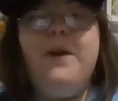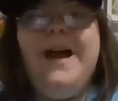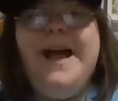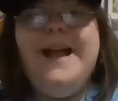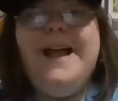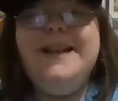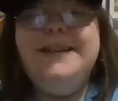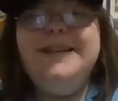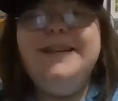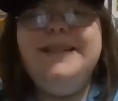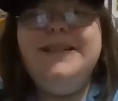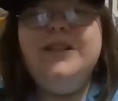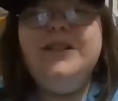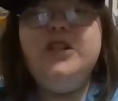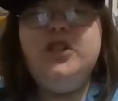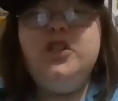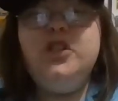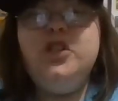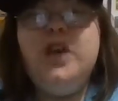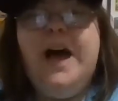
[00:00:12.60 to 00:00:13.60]
this is
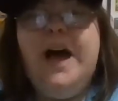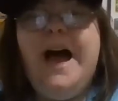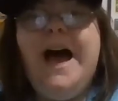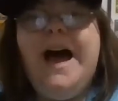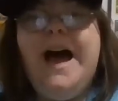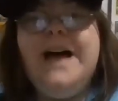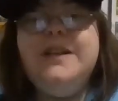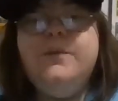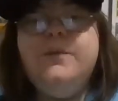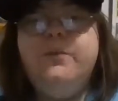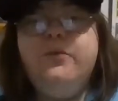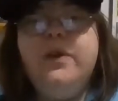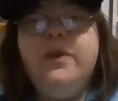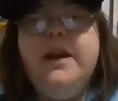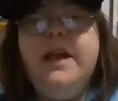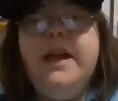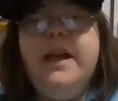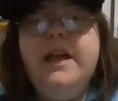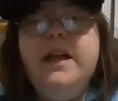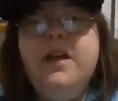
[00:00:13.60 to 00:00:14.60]
Jazz bringing
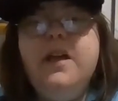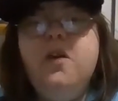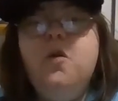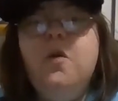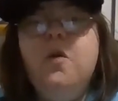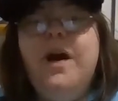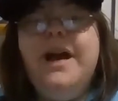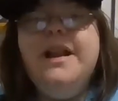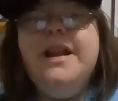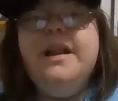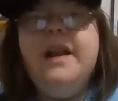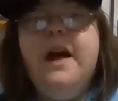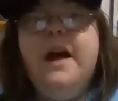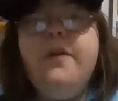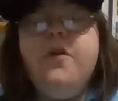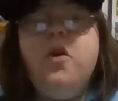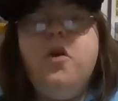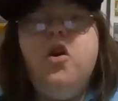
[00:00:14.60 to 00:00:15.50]
you another